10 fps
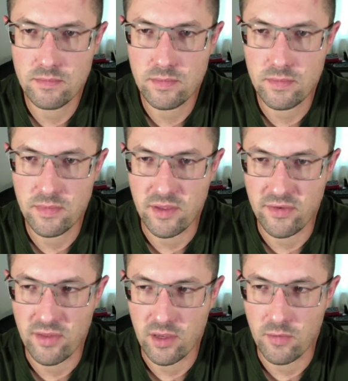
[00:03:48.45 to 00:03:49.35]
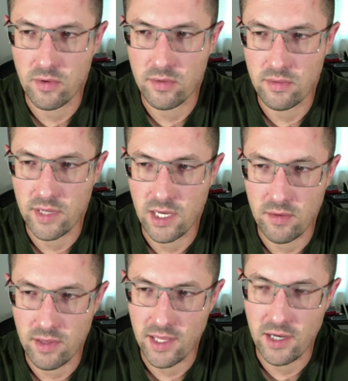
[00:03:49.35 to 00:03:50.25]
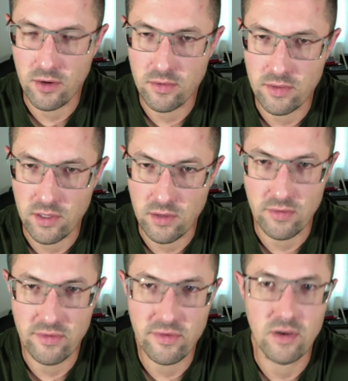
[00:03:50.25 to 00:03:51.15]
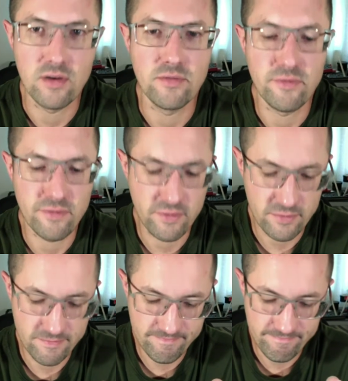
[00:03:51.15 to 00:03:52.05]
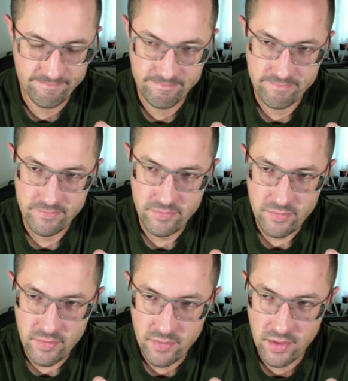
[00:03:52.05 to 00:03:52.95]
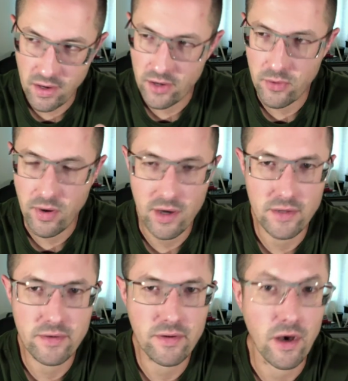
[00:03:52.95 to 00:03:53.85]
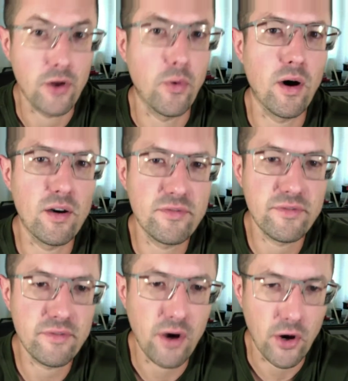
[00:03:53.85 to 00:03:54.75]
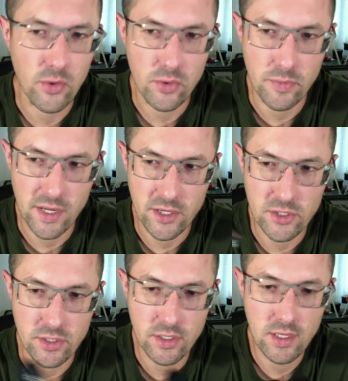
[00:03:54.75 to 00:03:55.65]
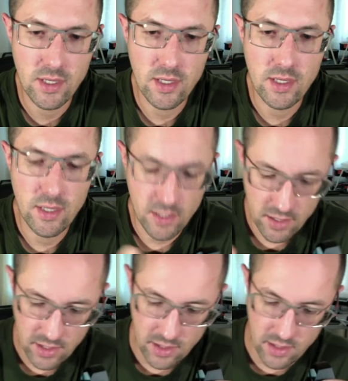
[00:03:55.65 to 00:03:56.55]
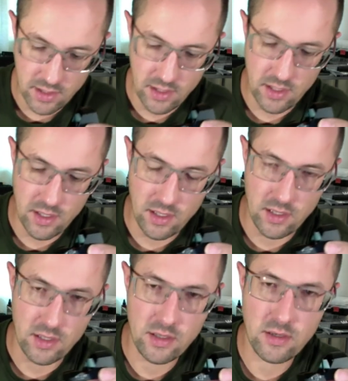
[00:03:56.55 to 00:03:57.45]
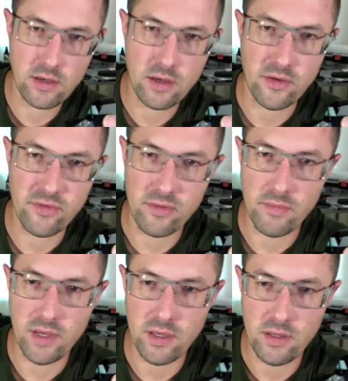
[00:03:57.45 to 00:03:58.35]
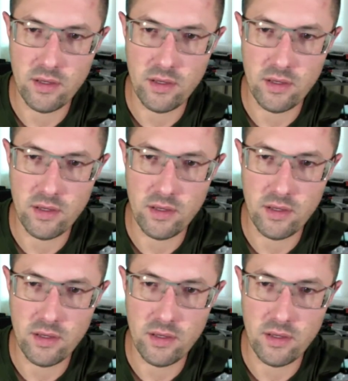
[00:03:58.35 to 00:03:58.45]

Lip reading: this thing will now allow the use of auto on, auto off, auto illumination, getting a custom made